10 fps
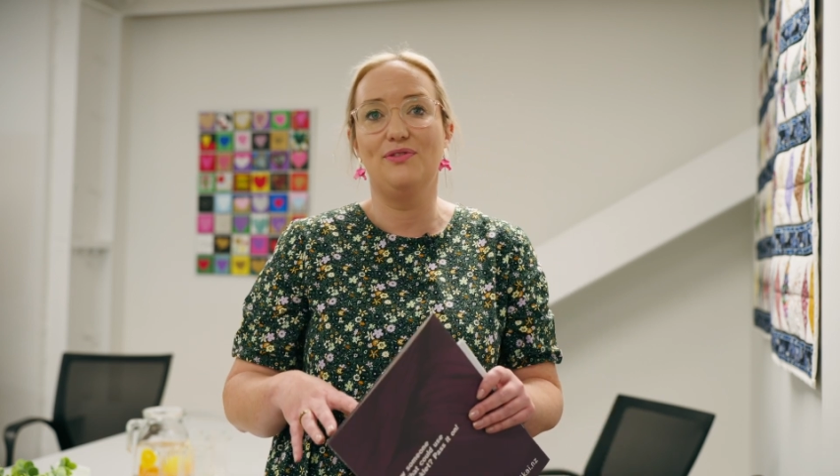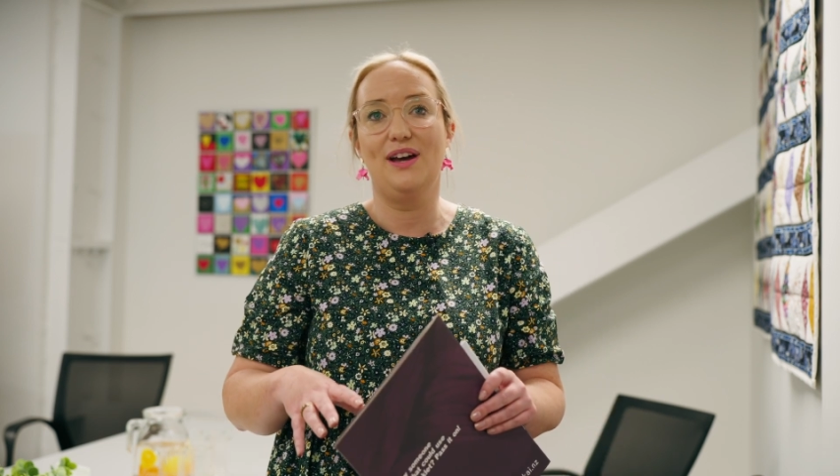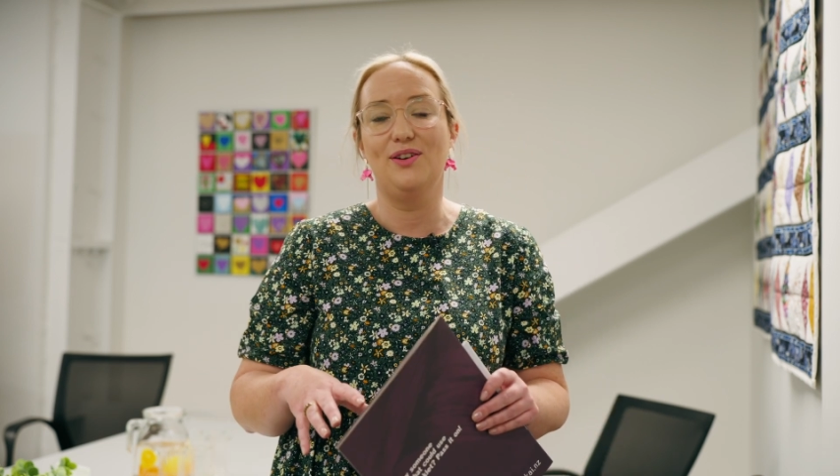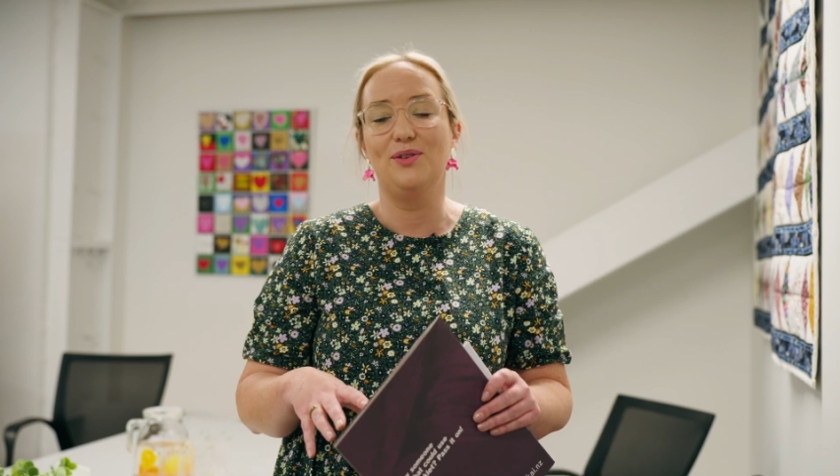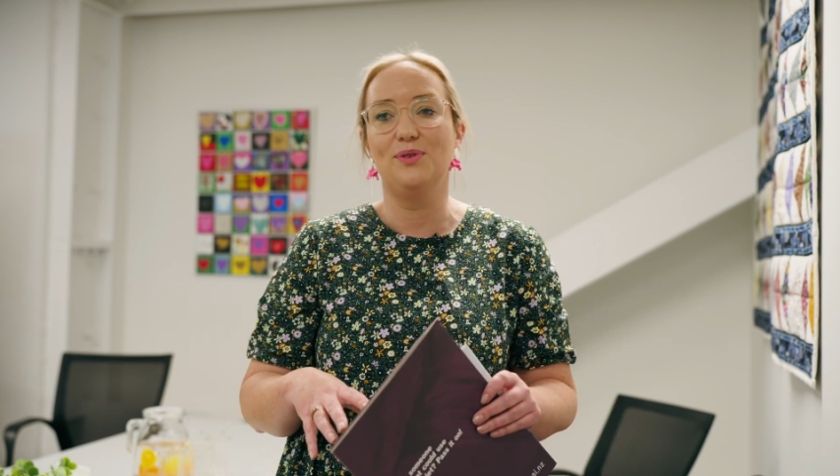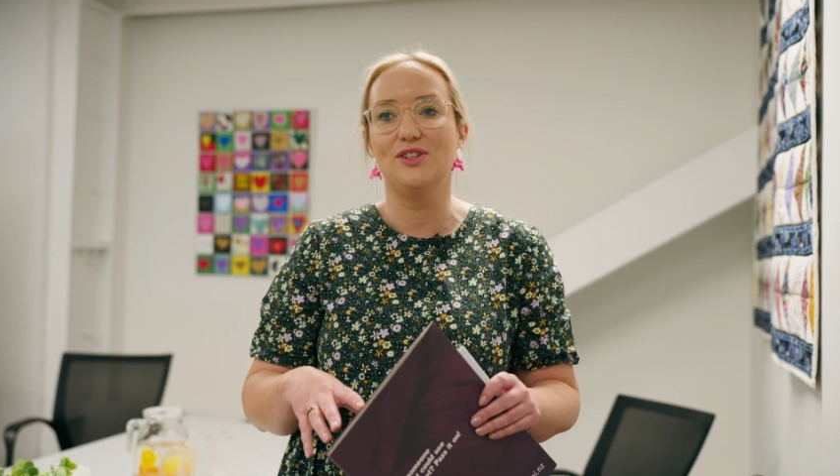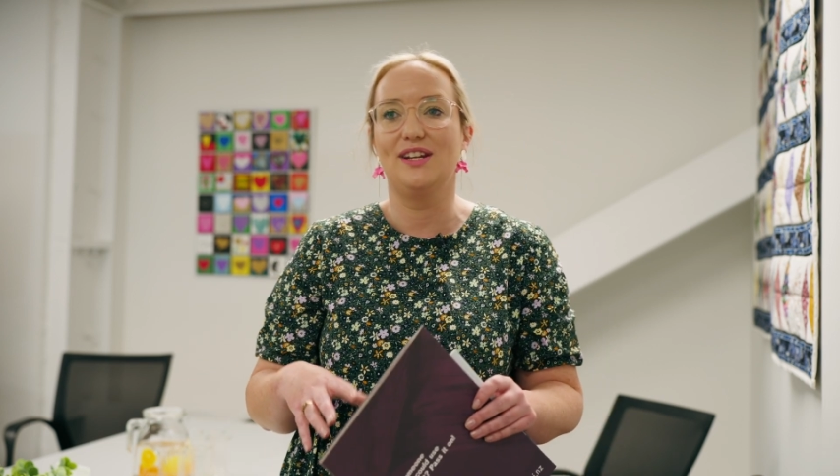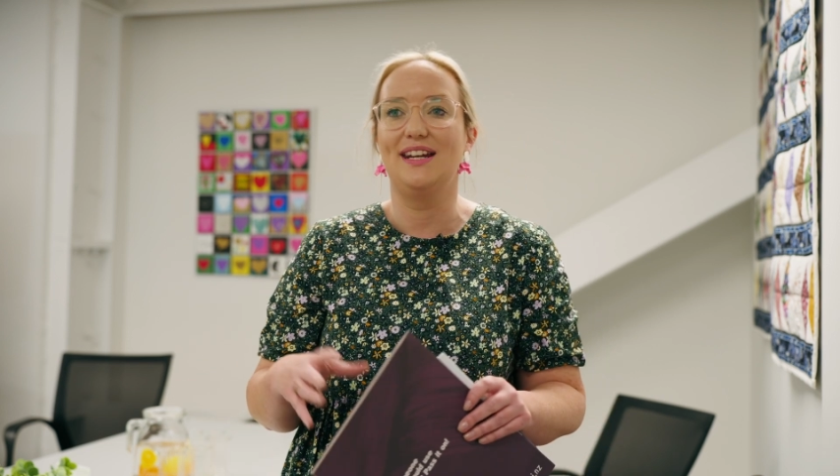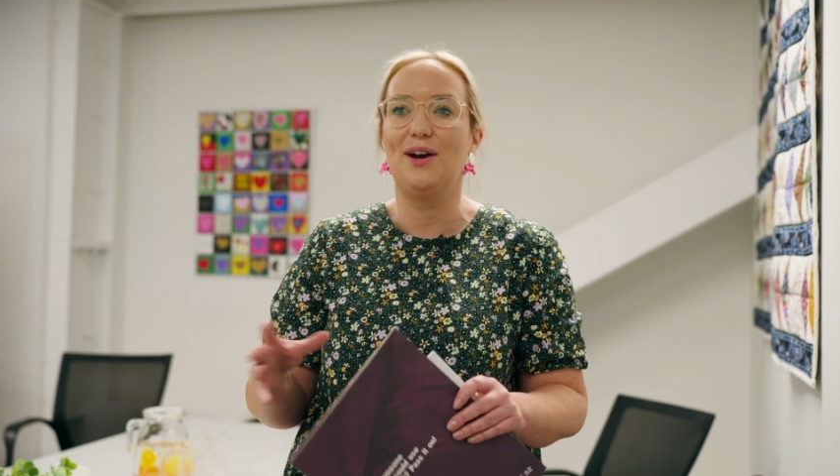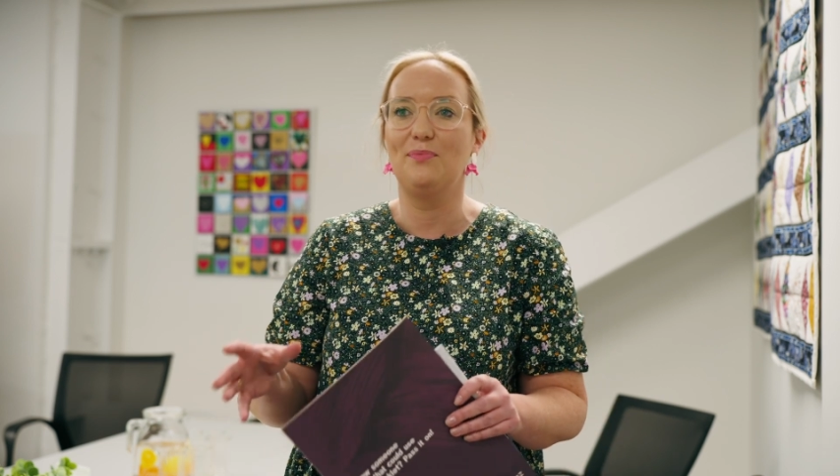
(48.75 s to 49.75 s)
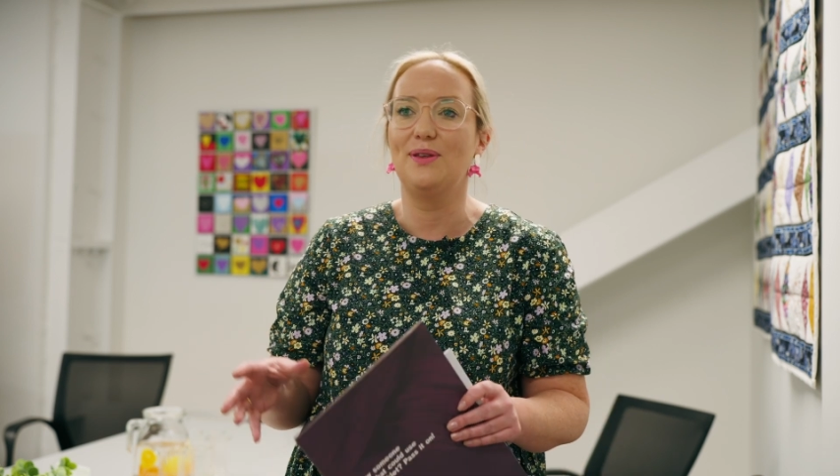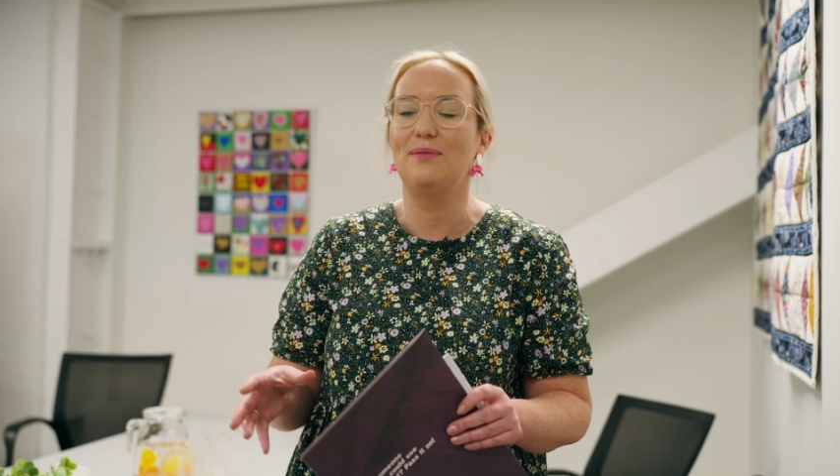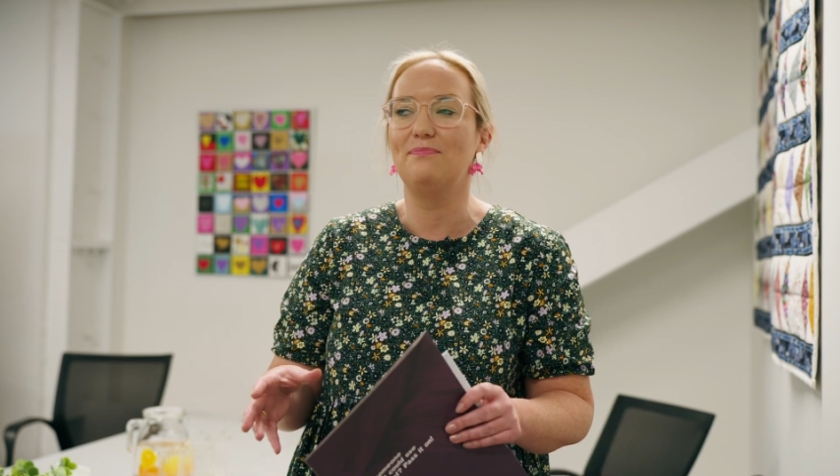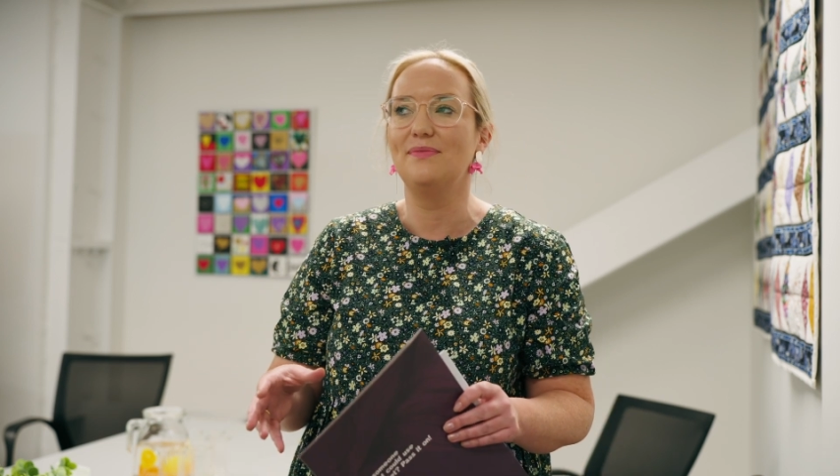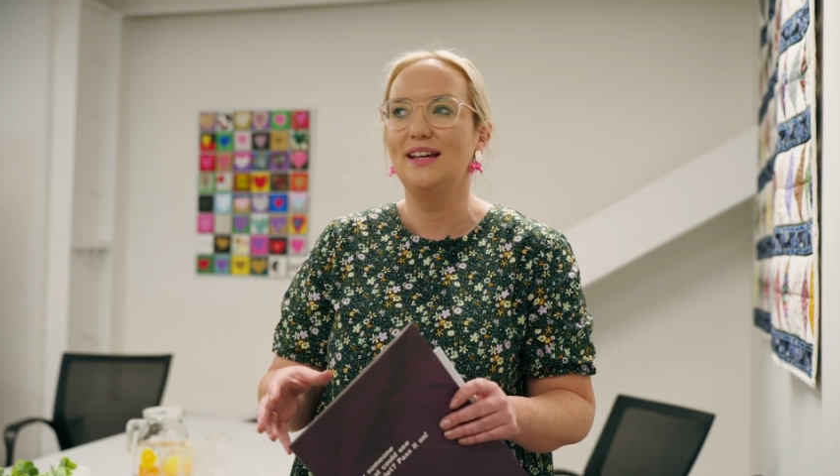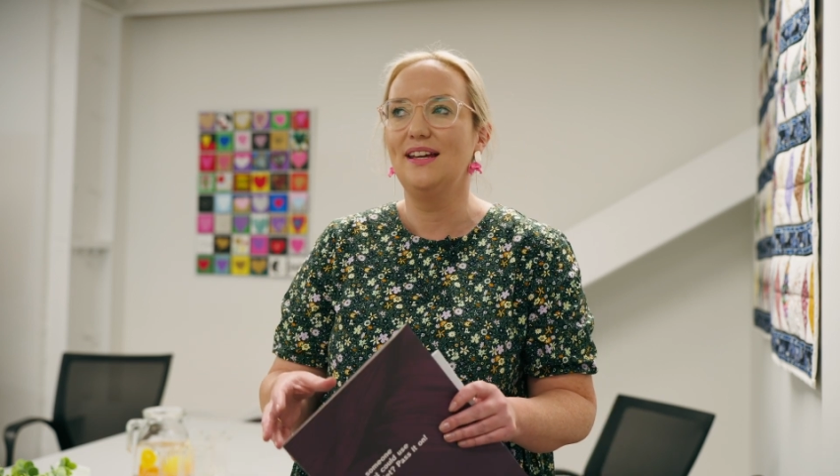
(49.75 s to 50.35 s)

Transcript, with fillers: whānau which can help them